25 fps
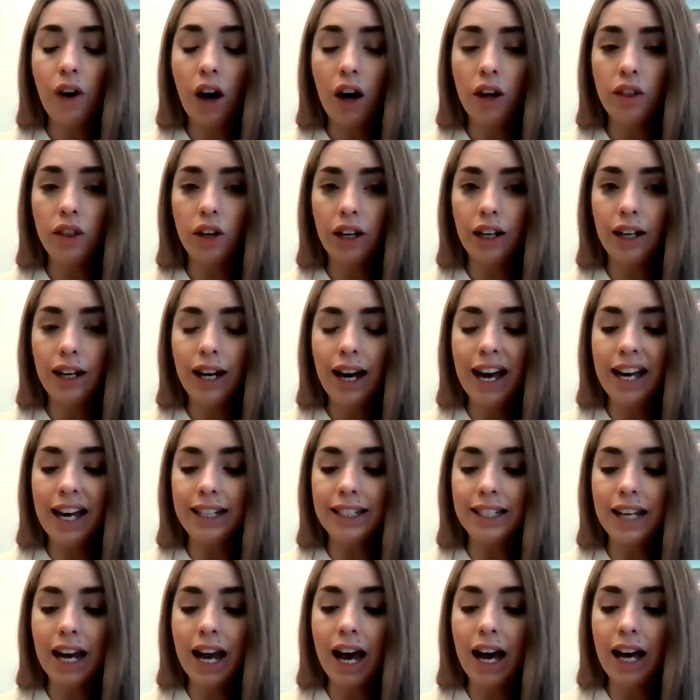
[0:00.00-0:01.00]
Father
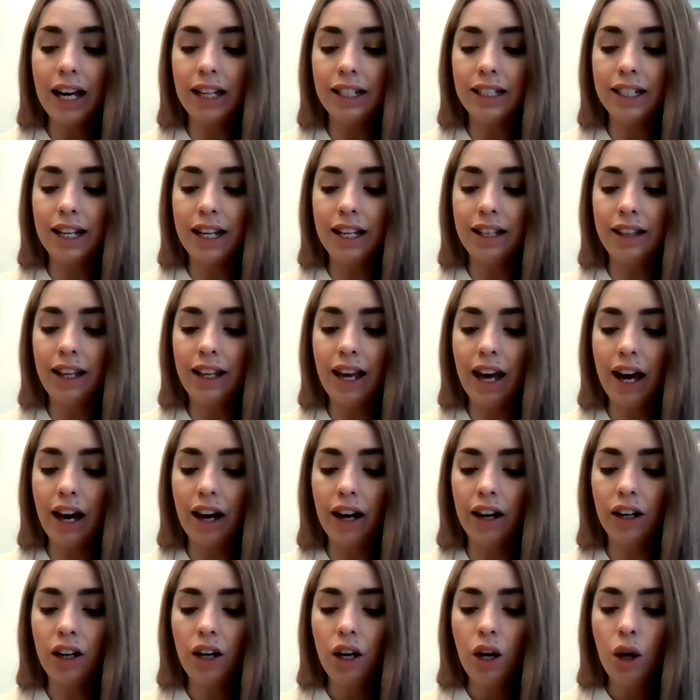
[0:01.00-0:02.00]
held a hand in the
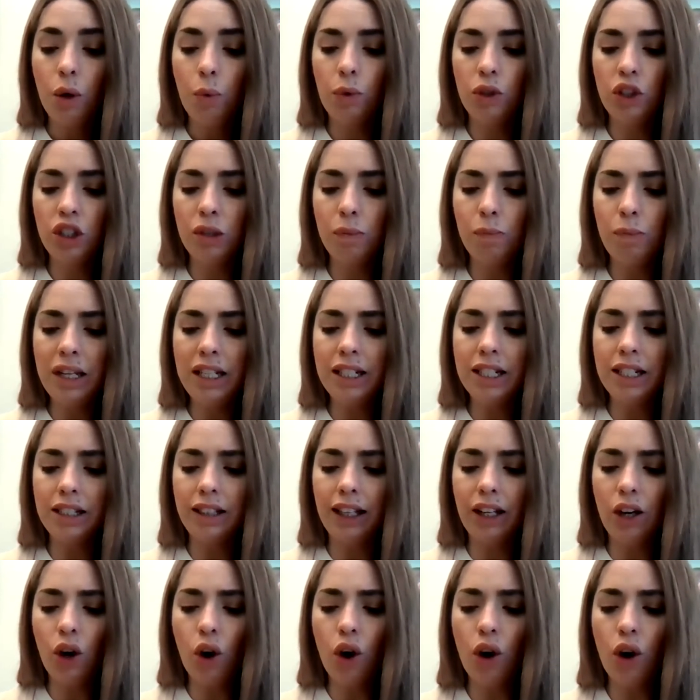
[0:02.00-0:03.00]
air, which
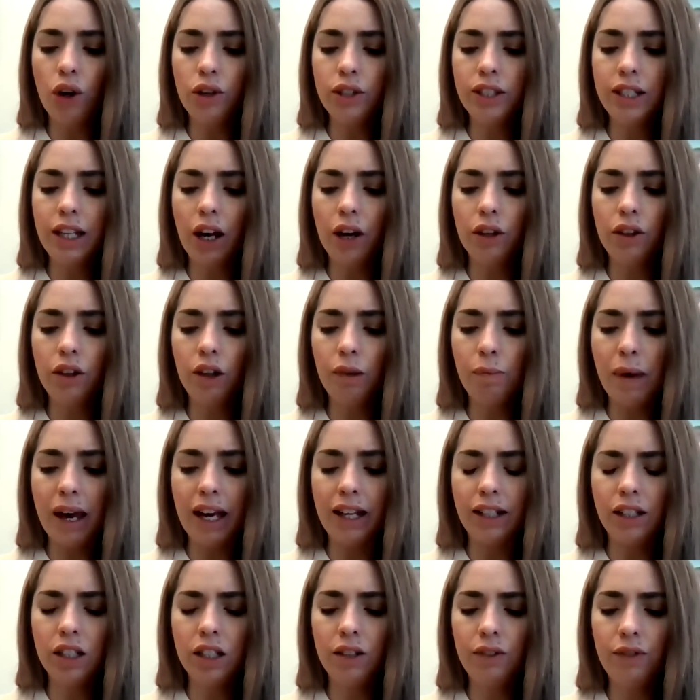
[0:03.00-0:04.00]
immediately caused the other
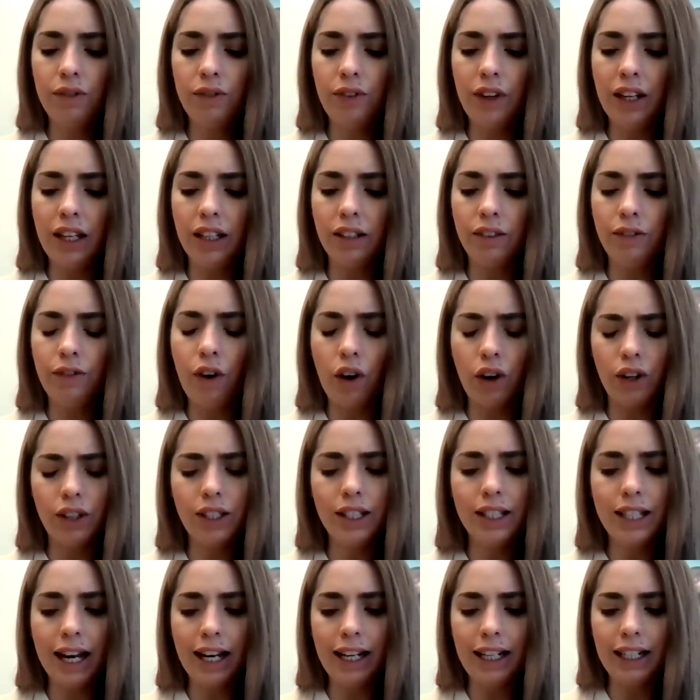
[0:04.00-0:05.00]
men to feel all
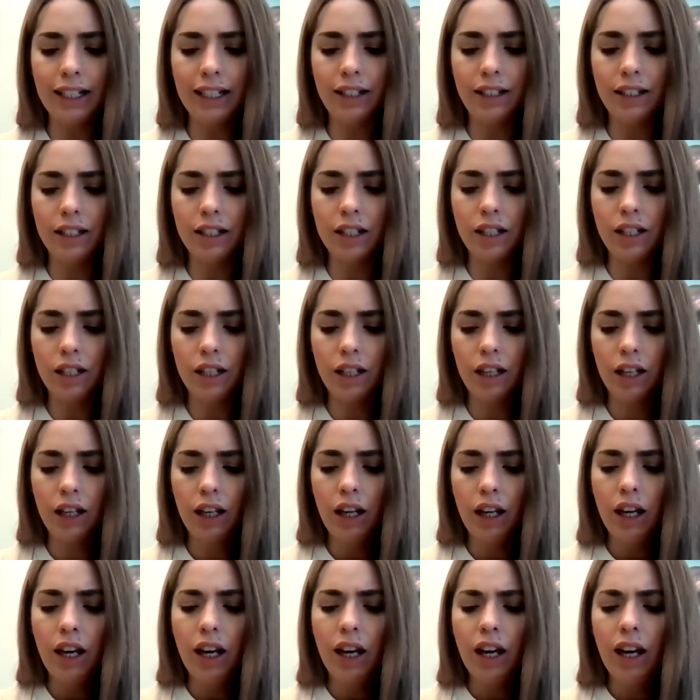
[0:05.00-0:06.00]
silent.
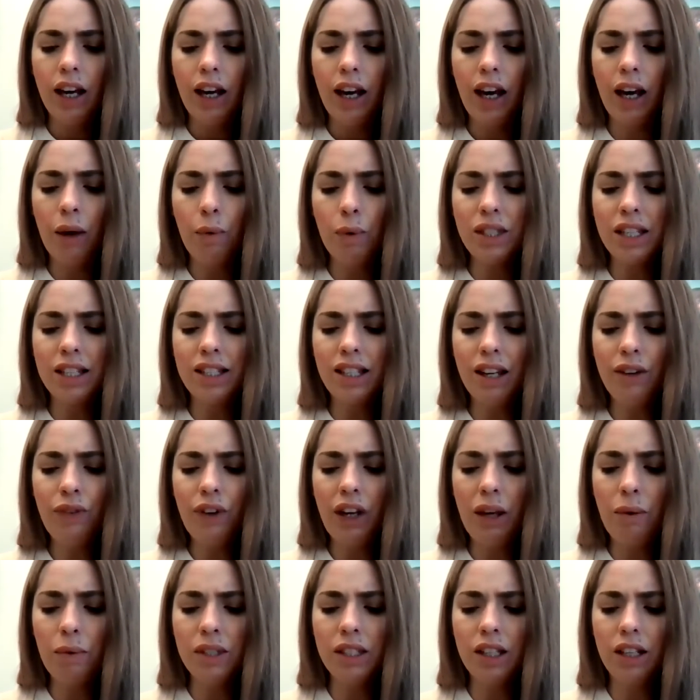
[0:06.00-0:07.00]
It was as if
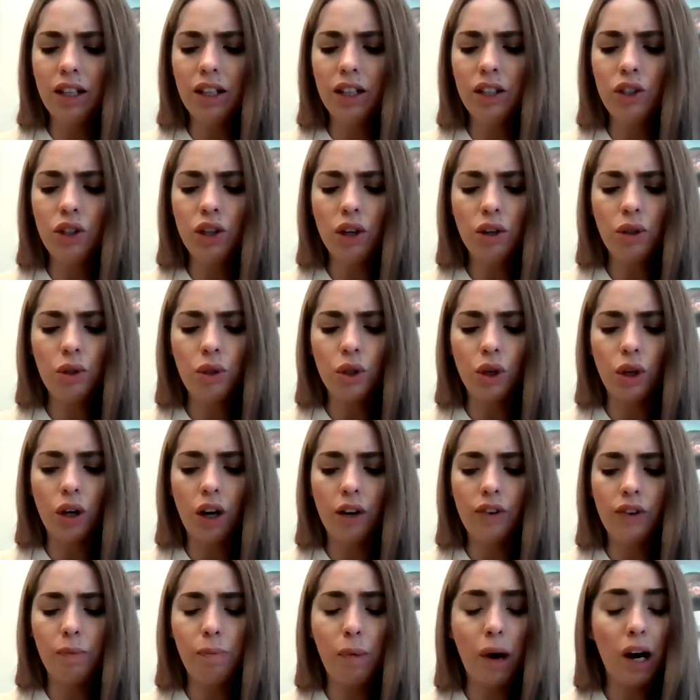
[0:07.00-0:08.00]
he was the conductor
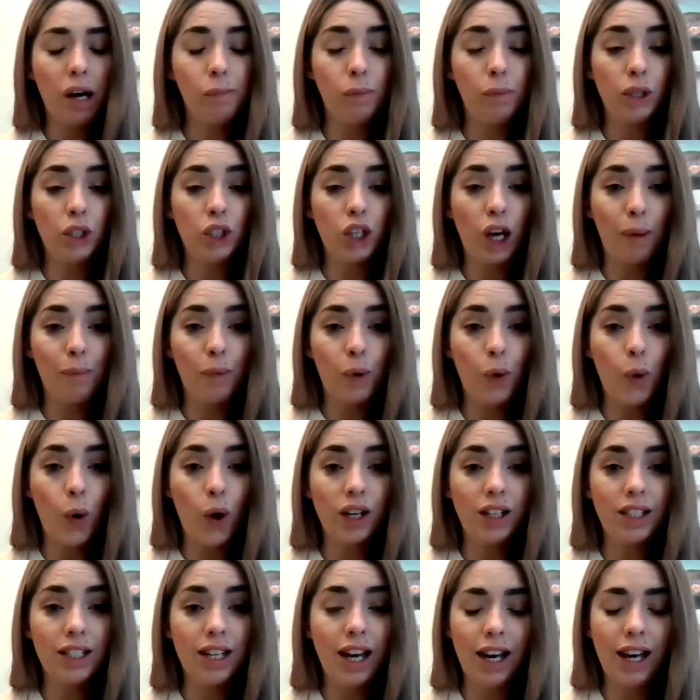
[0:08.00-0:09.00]
of a barbershop
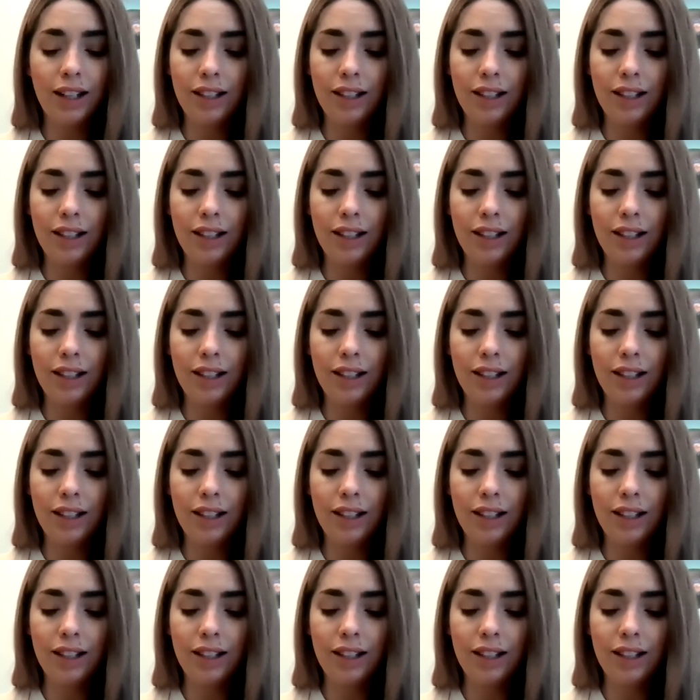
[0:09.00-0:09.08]
quartet.